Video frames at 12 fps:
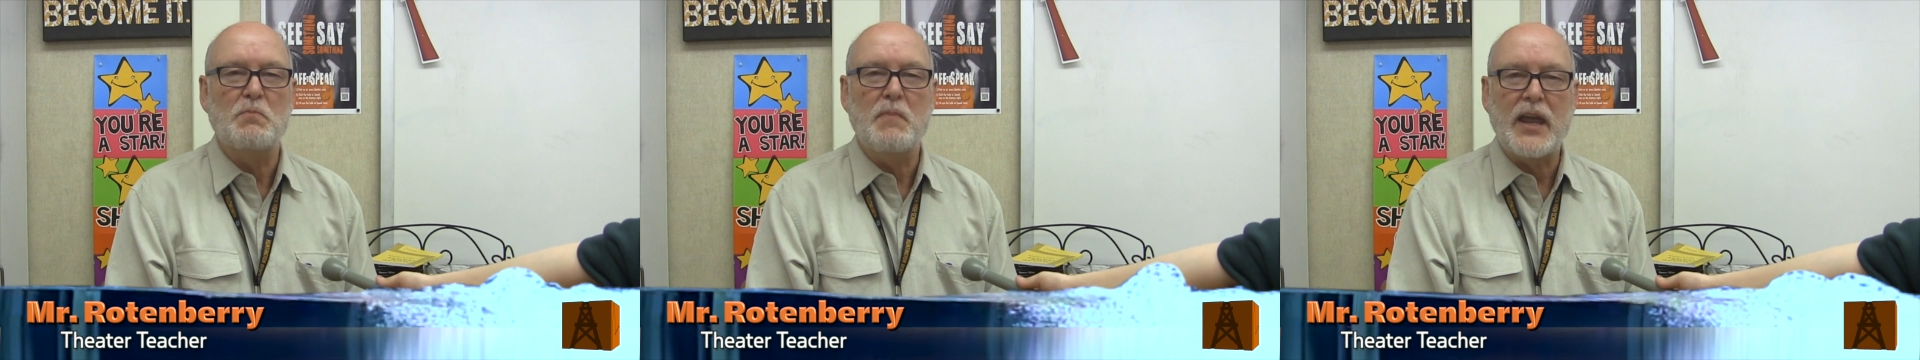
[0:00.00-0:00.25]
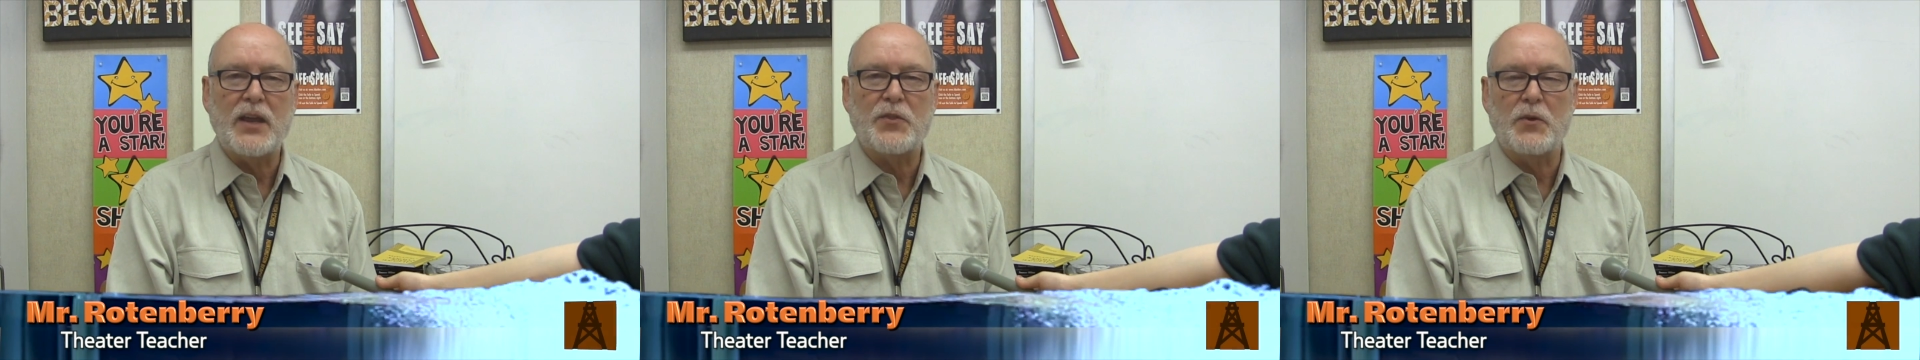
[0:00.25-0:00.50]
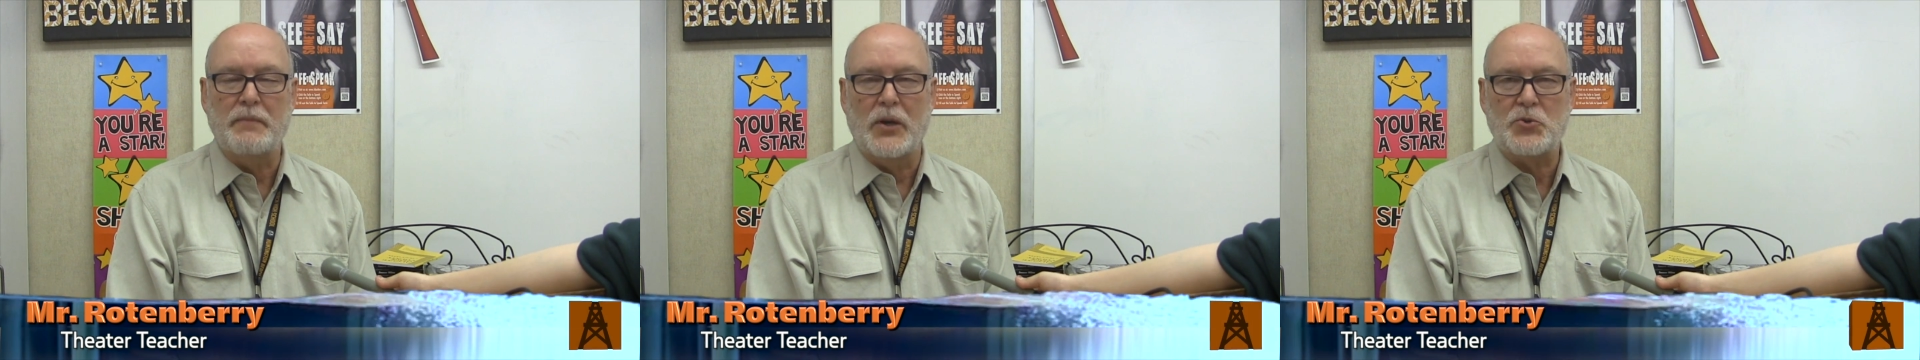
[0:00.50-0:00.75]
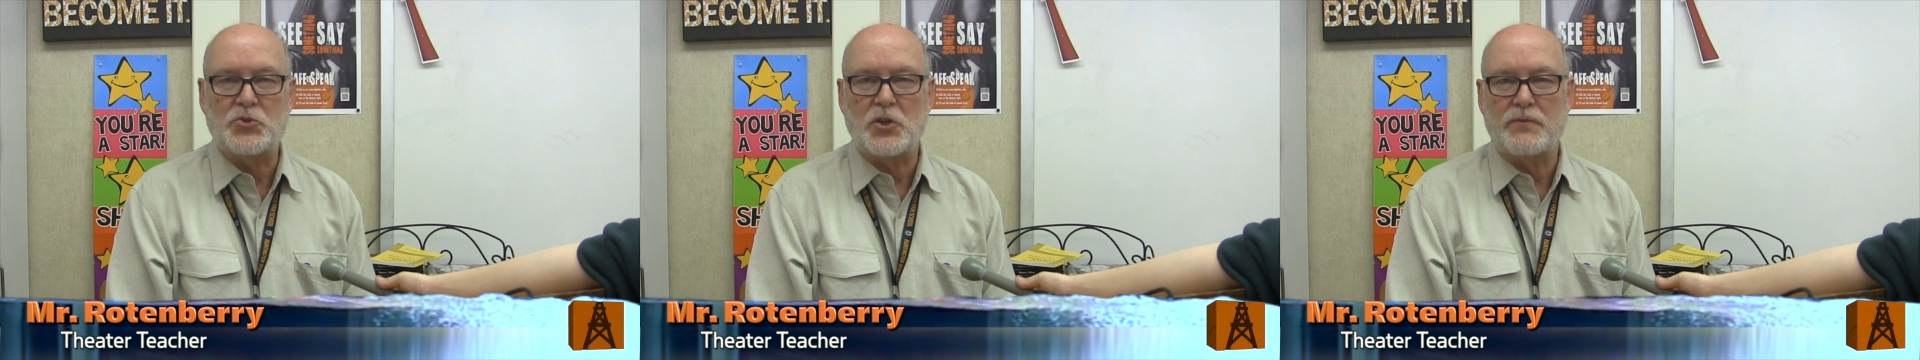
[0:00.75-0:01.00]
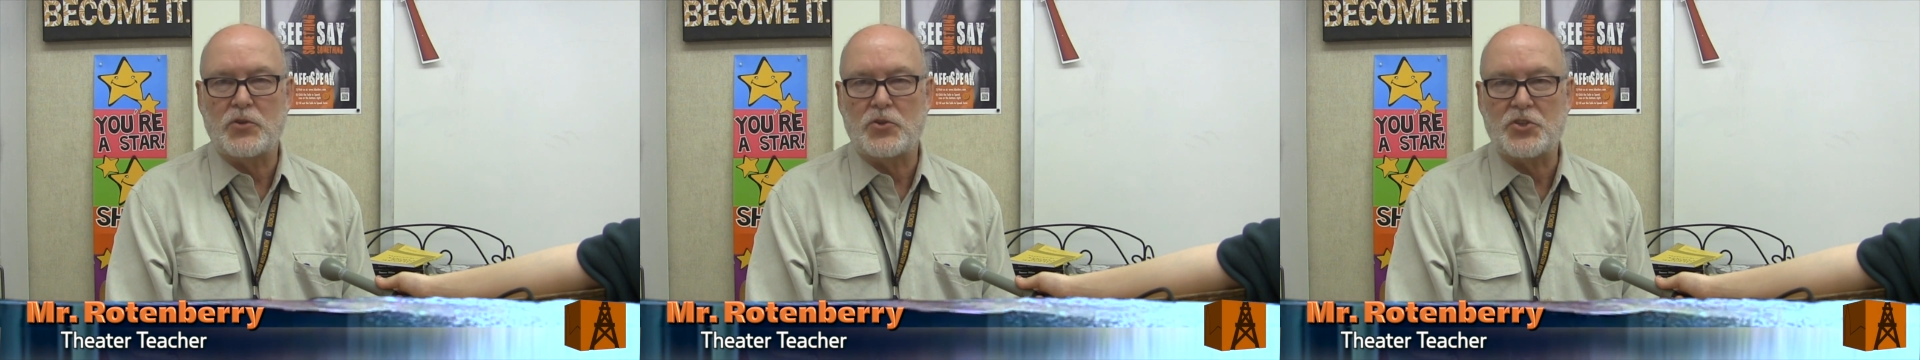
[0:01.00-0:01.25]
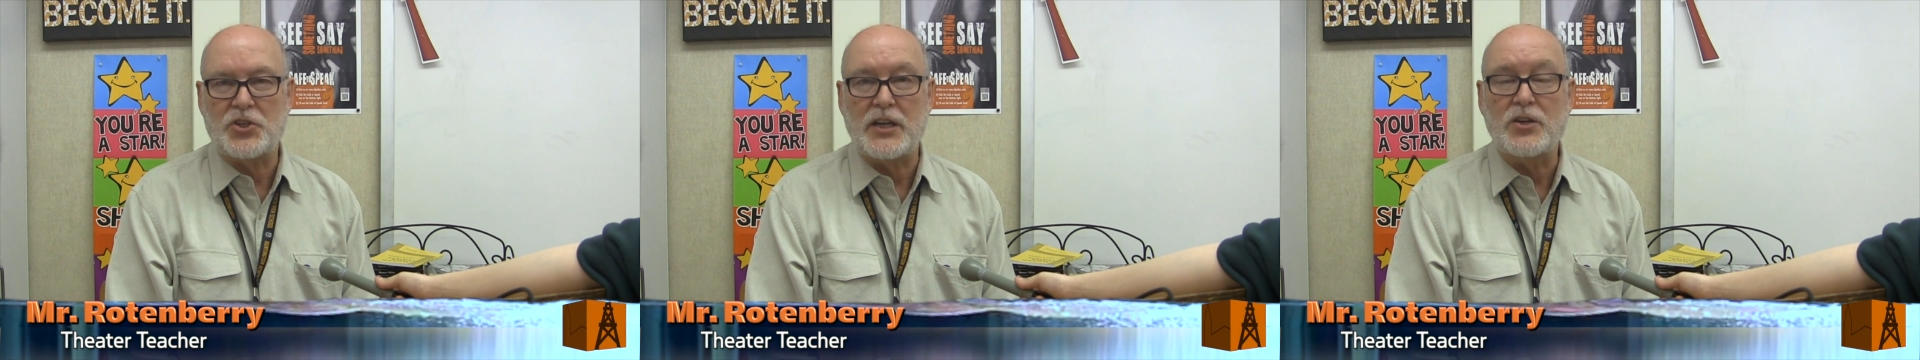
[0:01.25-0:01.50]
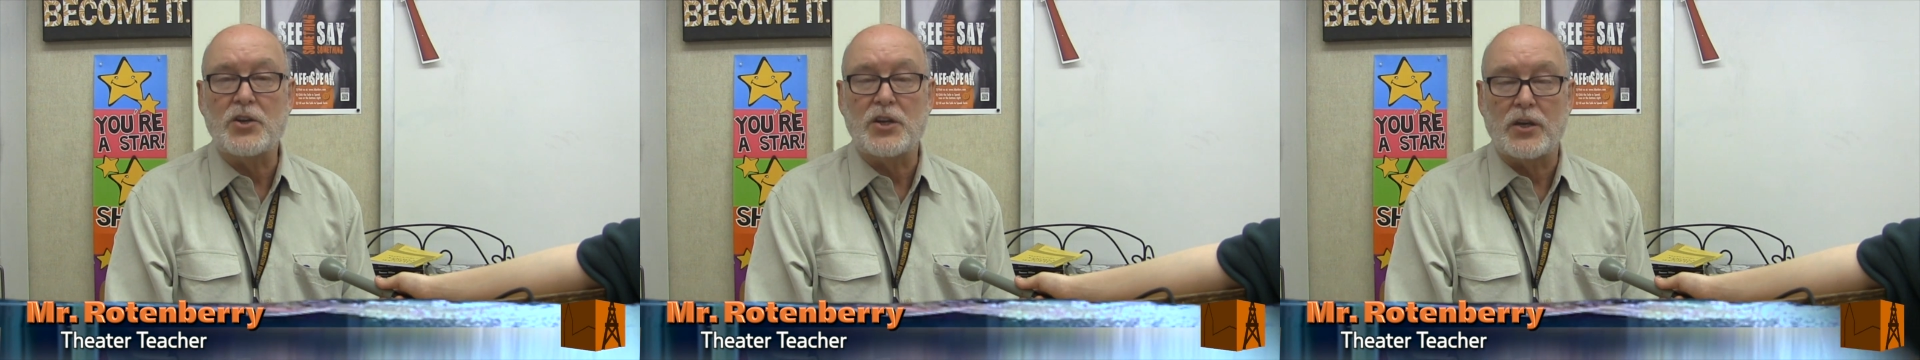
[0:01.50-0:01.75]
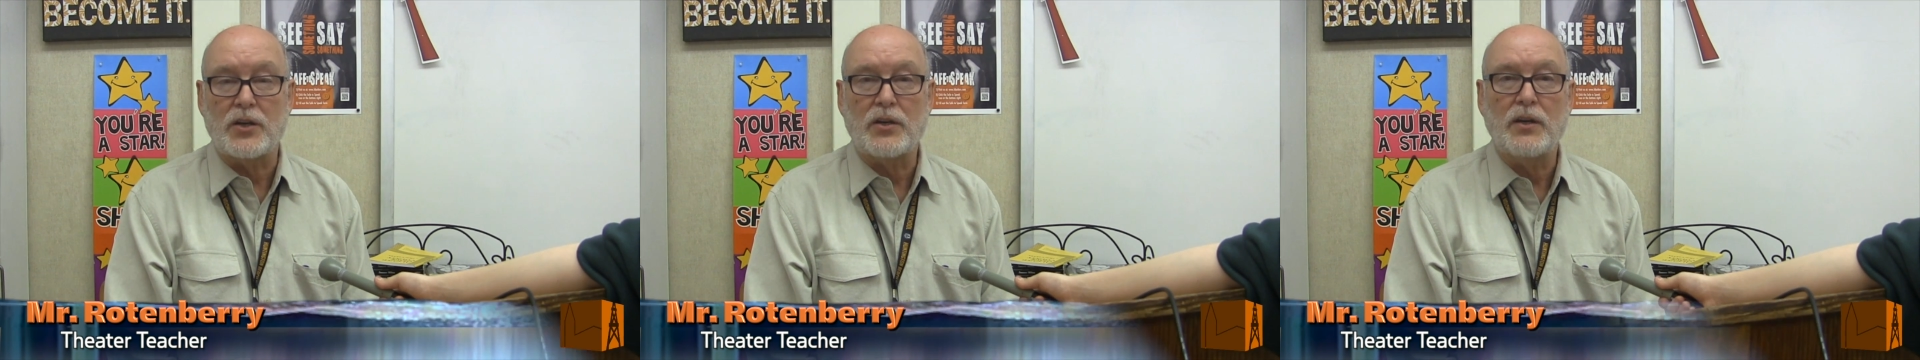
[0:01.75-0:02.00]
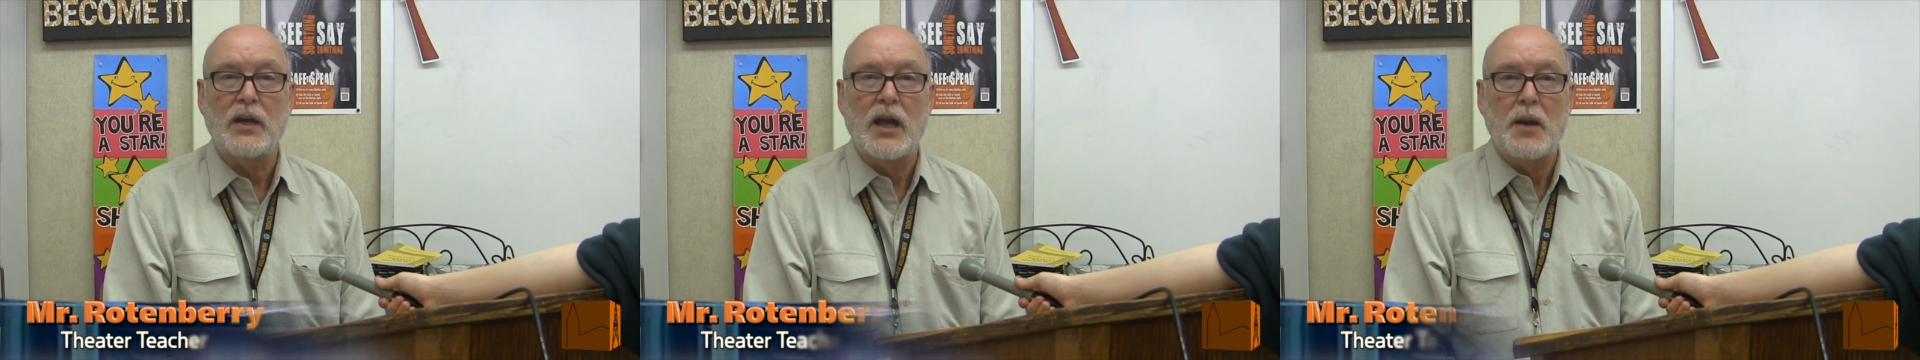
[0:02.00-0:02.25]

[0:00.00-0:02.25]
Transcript: make the most of your senior year